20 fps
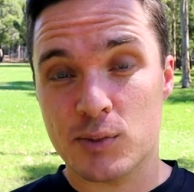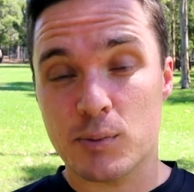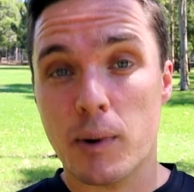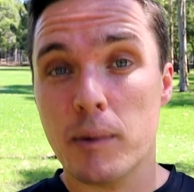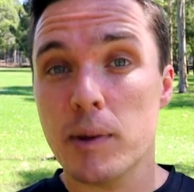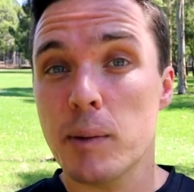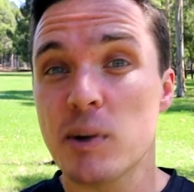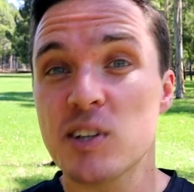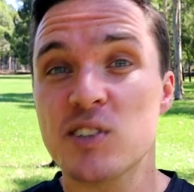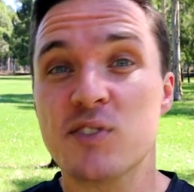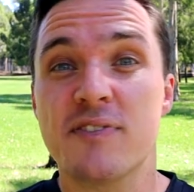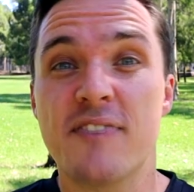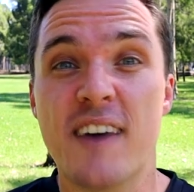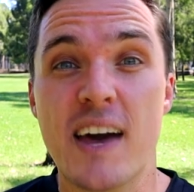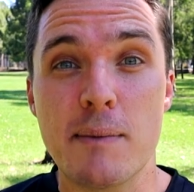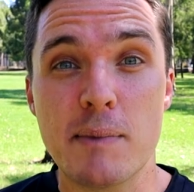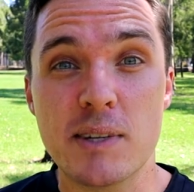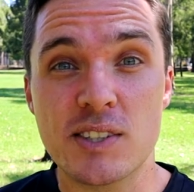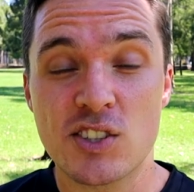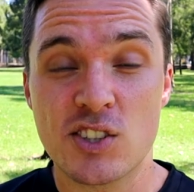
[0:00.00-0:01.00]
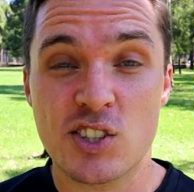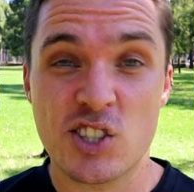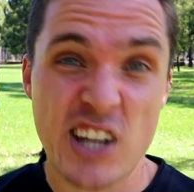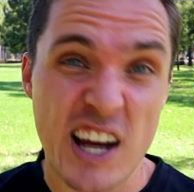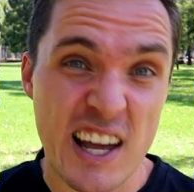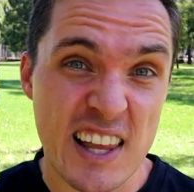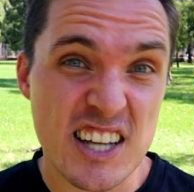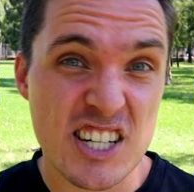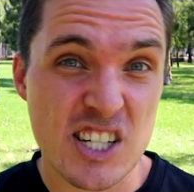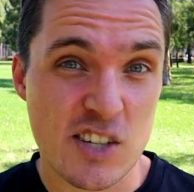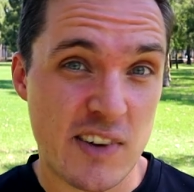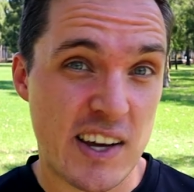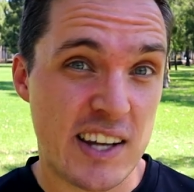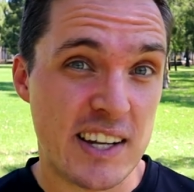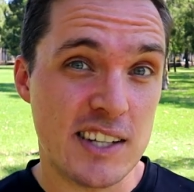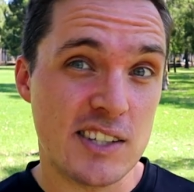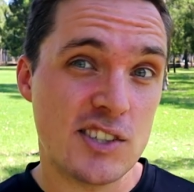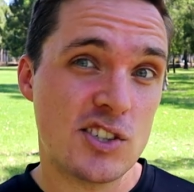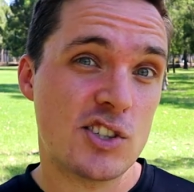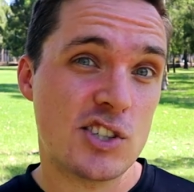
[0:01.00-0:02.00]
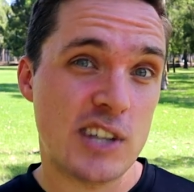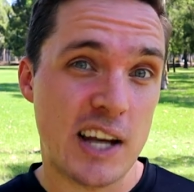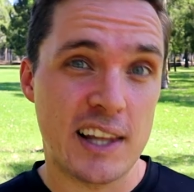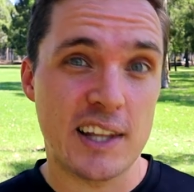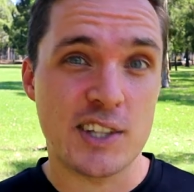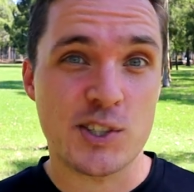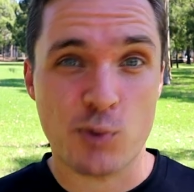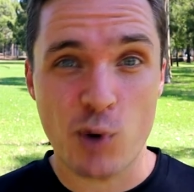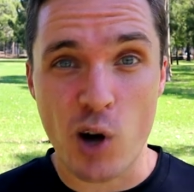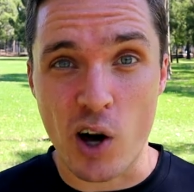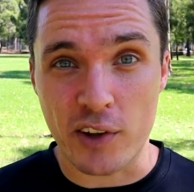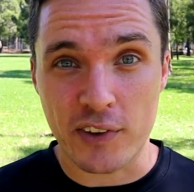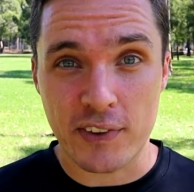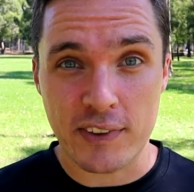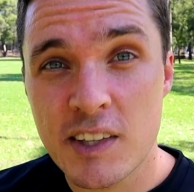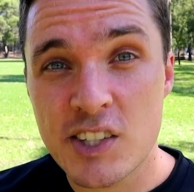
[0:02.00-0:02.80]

Probably the most famous Challenge event is Challenge Roth.